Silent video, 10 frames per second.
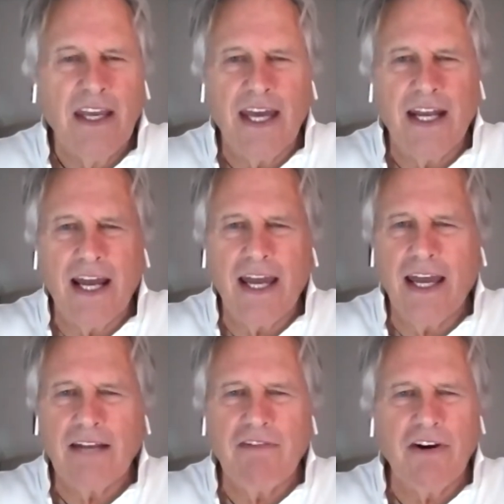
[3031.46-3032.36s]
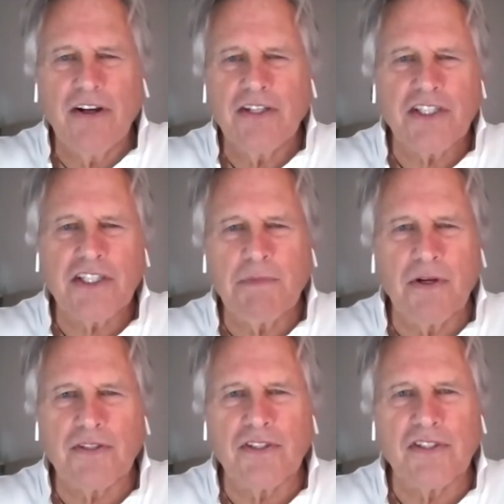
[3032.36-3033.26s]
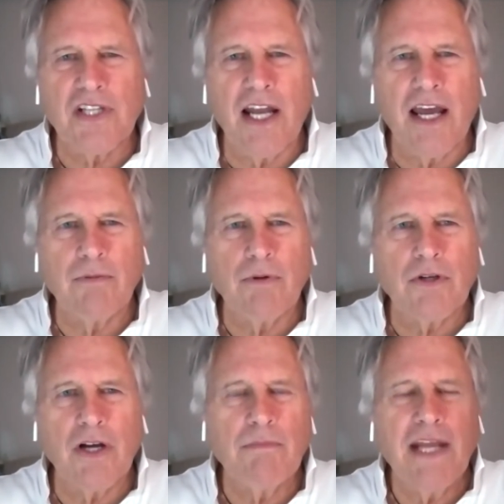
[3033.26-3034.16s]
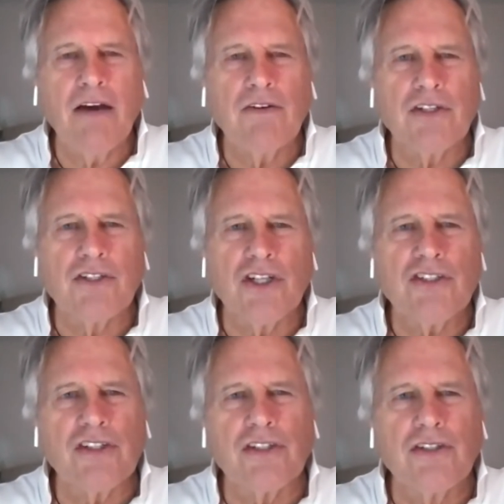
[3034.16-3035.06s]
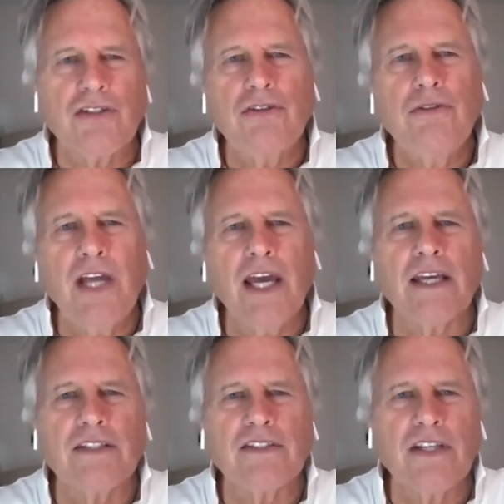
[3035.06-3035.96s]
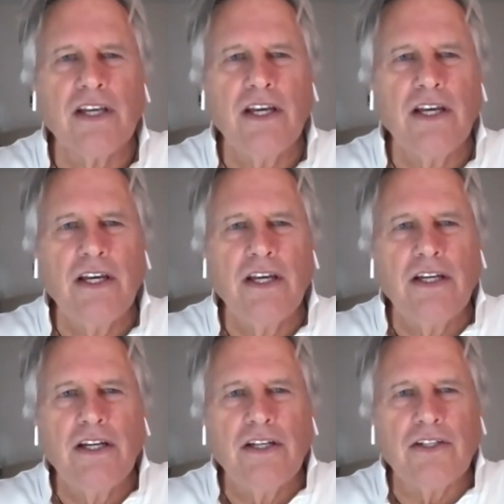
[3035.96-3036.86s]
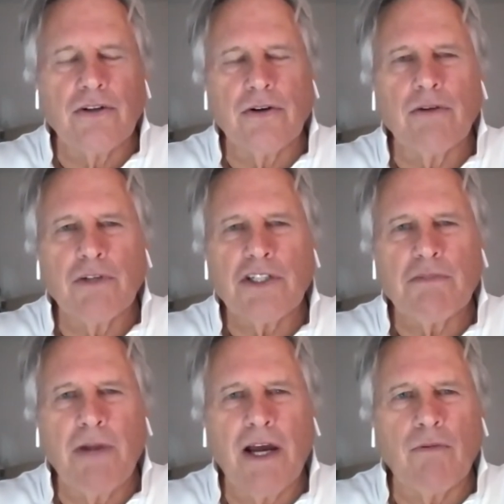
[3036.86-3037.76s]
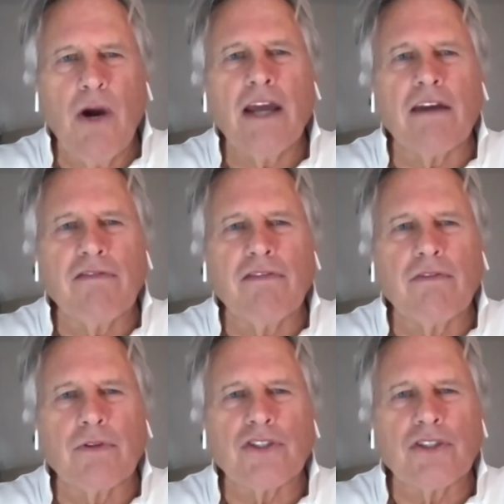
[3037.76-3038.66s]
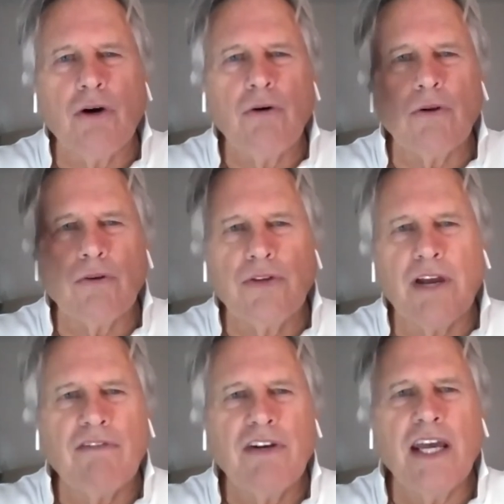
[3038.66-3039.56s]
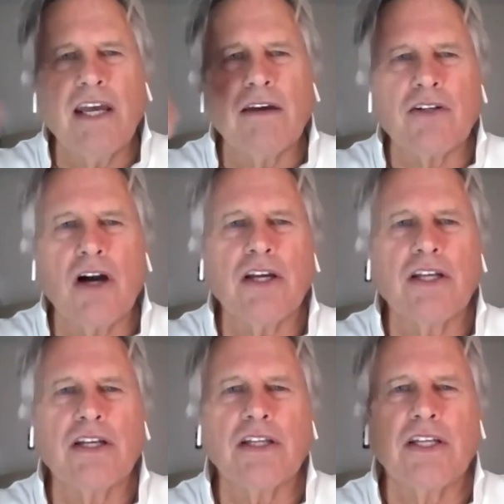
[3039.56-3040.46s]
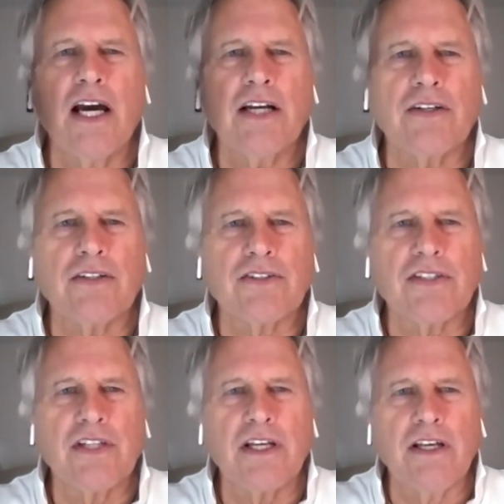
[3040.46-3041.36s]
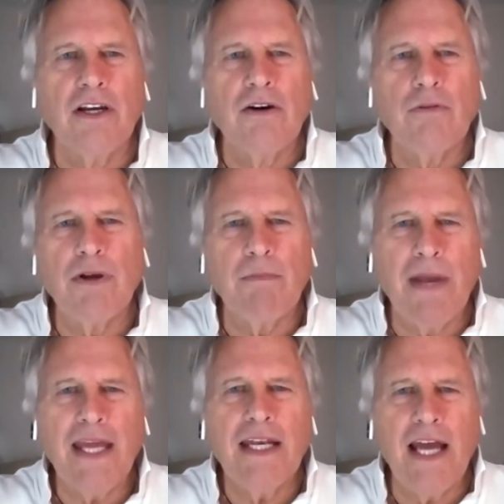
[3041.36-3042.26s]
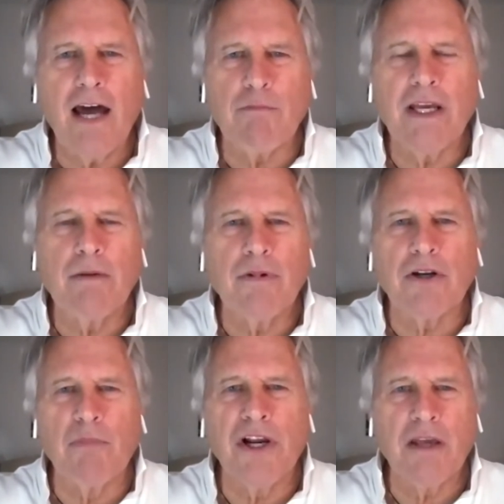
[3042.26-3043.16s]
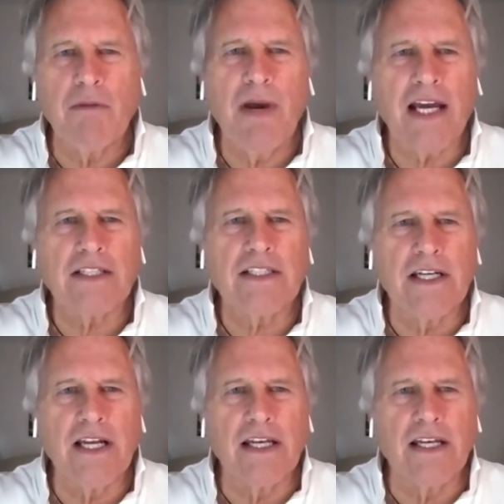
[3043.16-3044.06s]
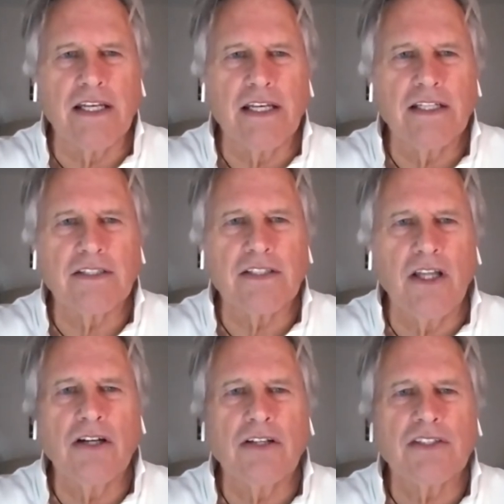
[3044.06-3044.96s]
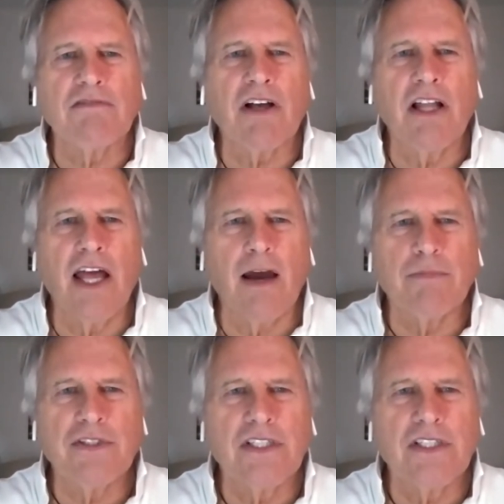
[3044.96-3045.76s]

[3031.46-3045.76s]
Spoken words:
And I had various experiences, and I will come down to just the 2 days during which my wife was told every day talking to the doctors that we may not be able to bring him back tonight. His lungs have collapsed.